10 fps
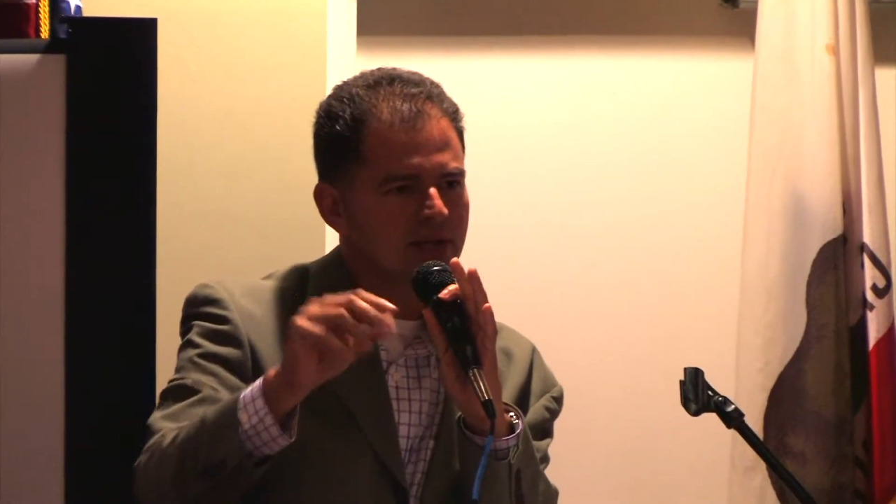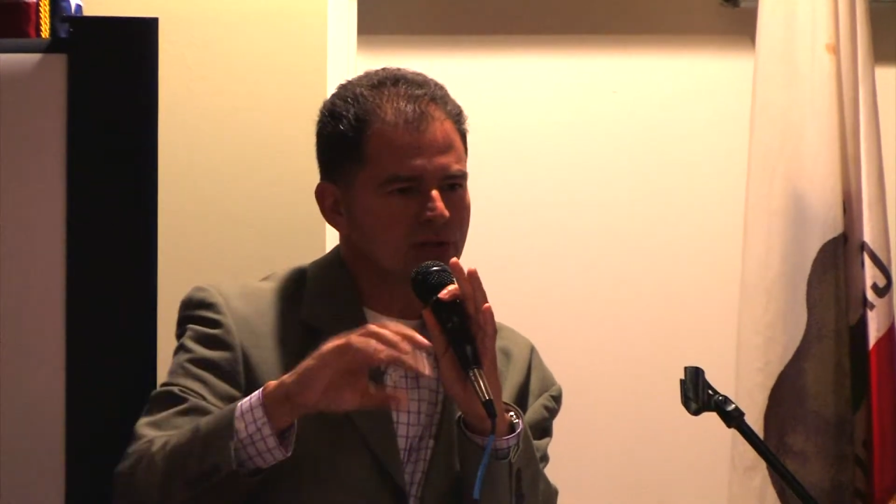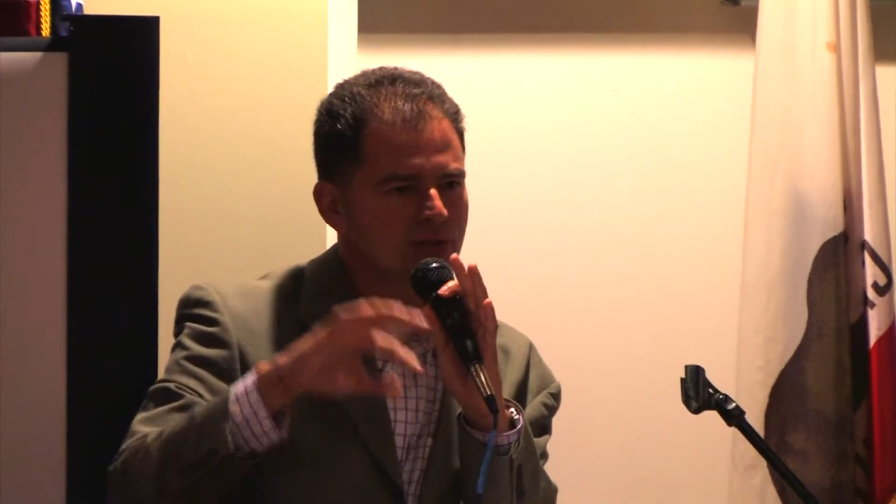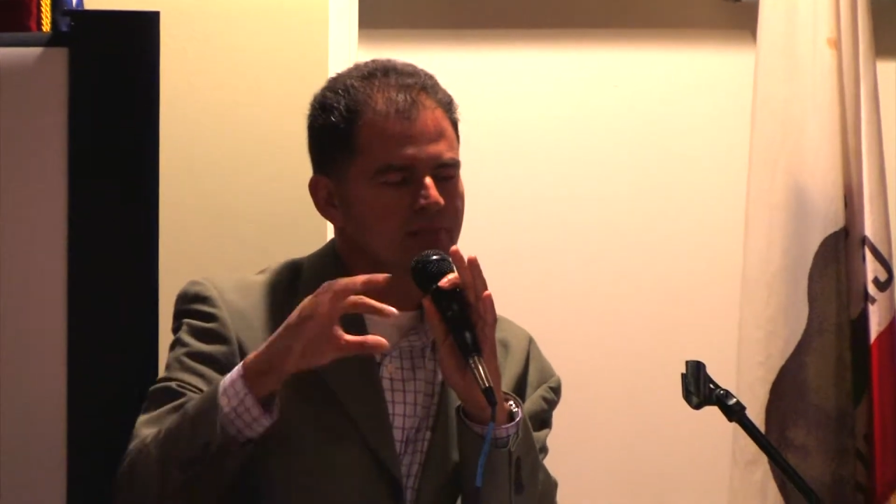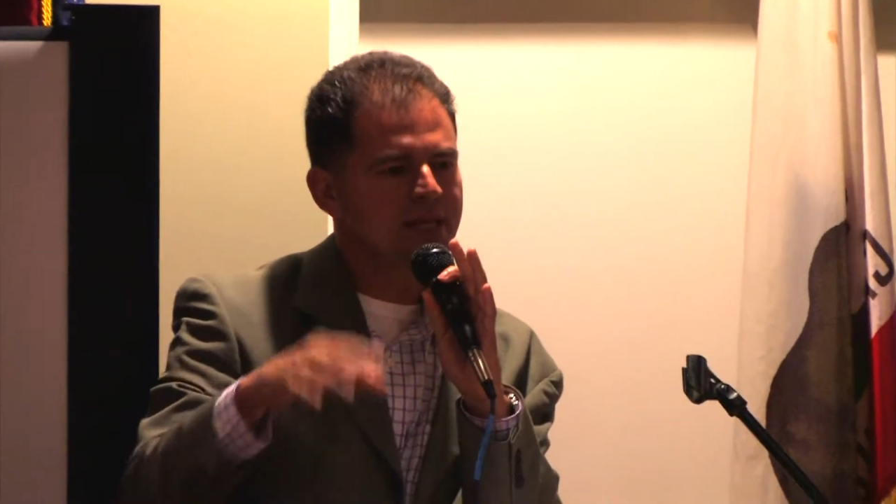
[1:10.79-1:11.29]

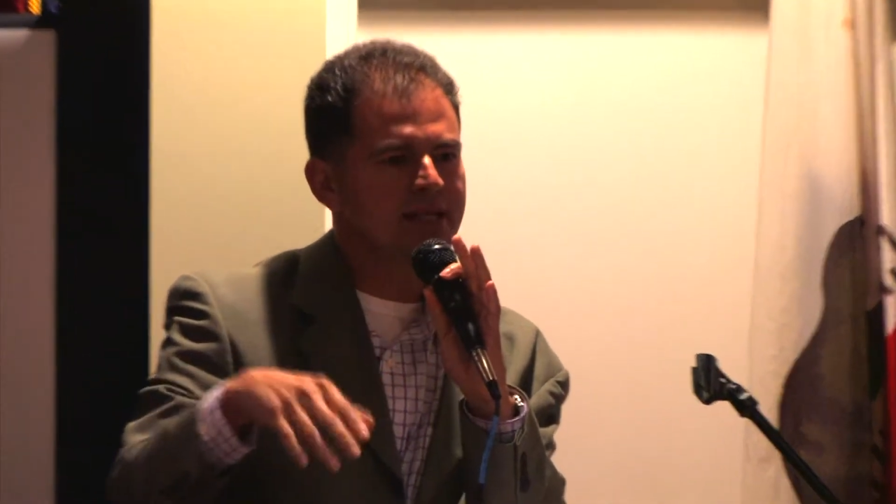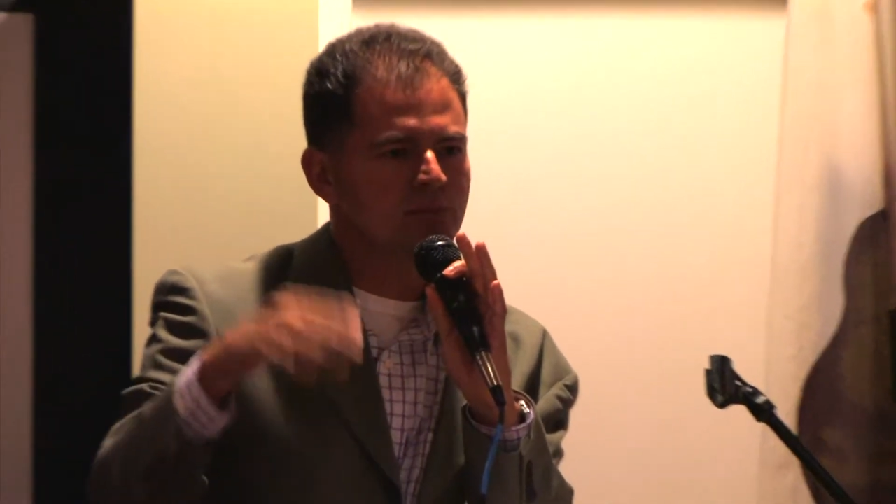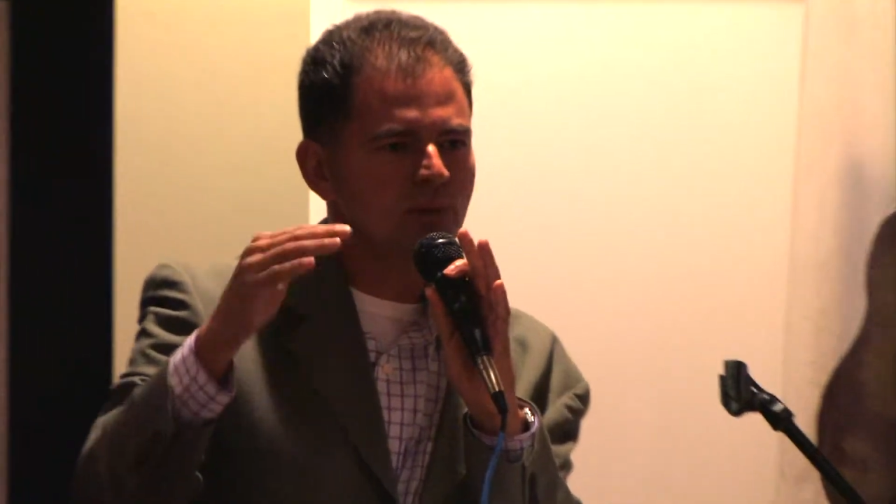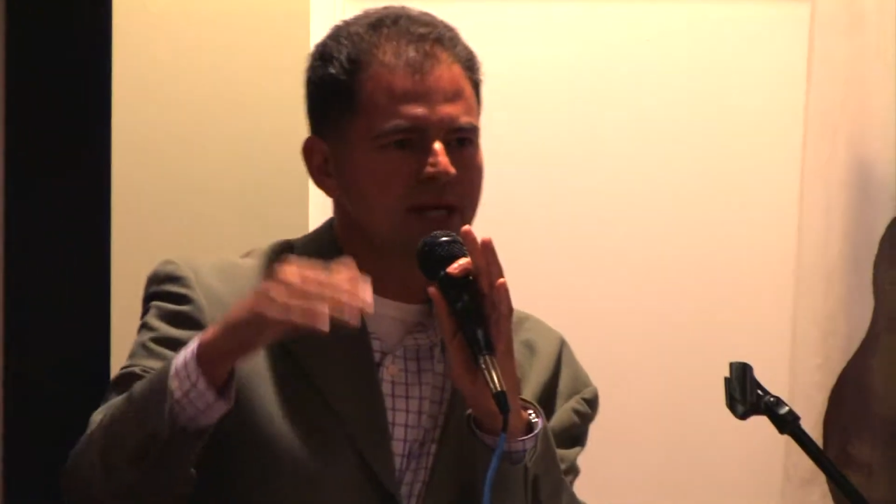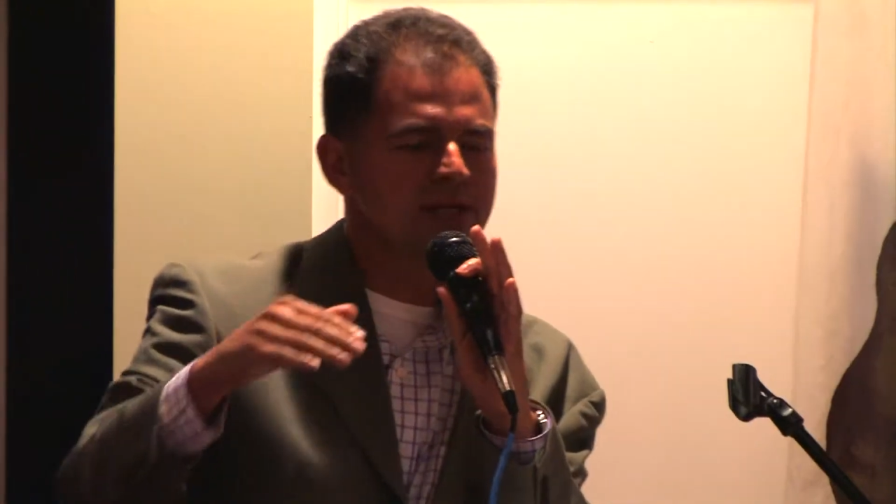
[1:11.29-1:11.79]

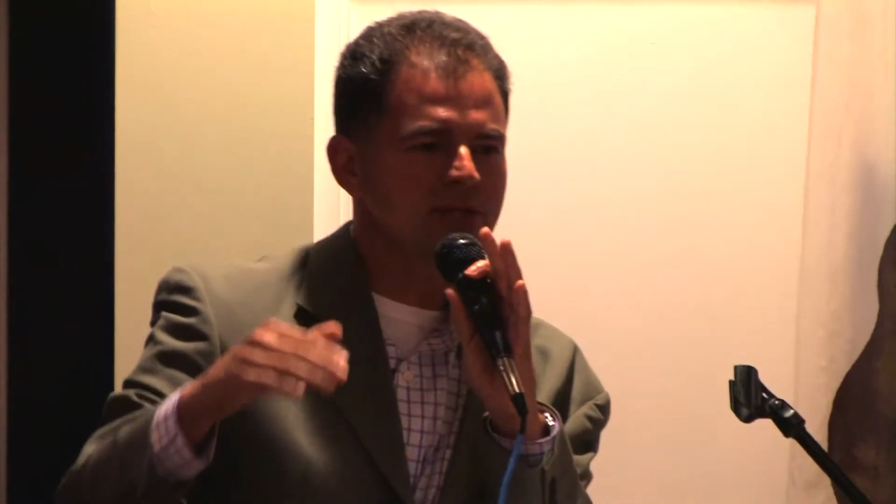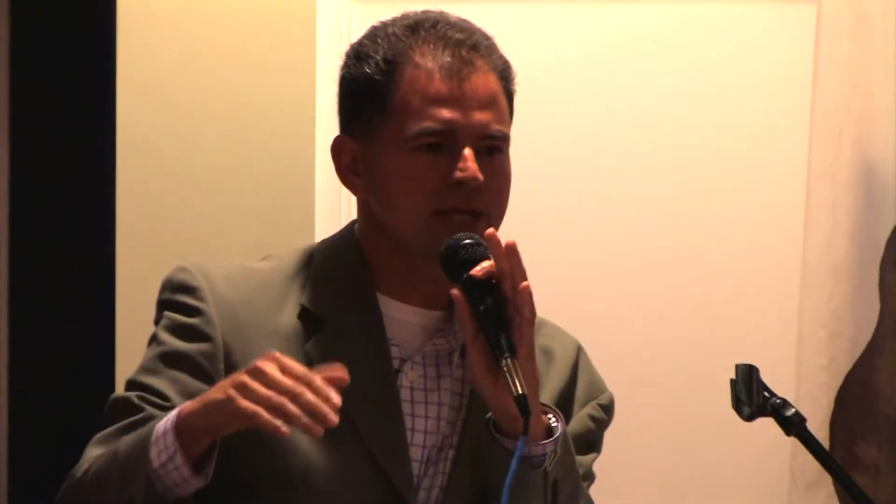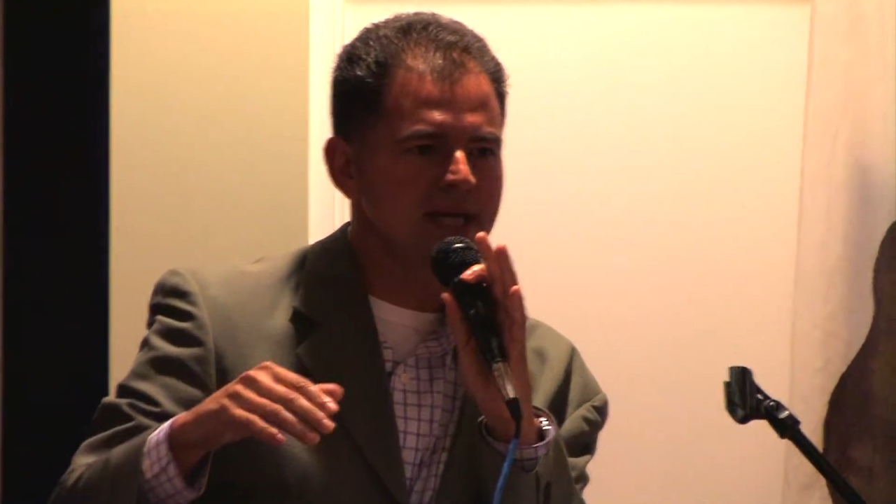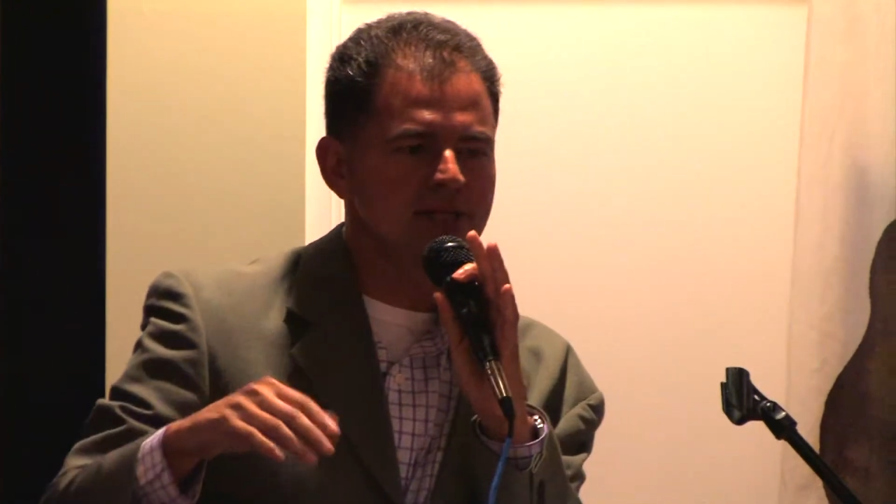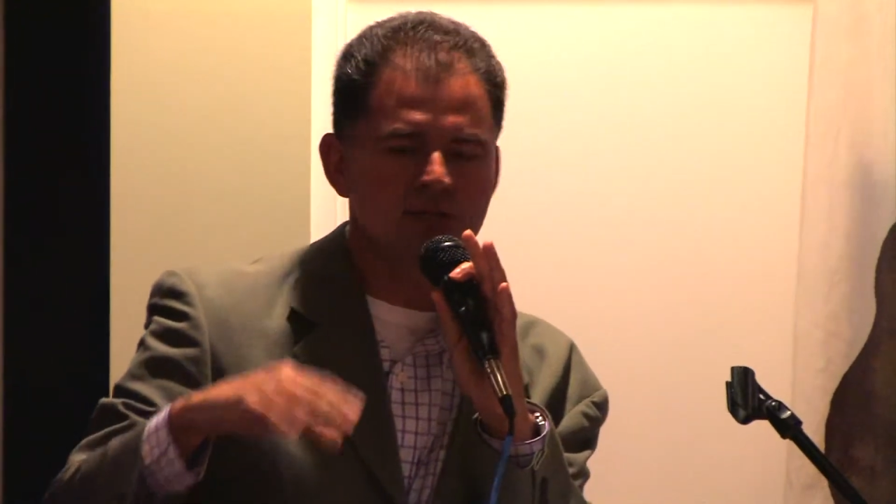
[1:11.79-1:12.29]
Europeans wanted to get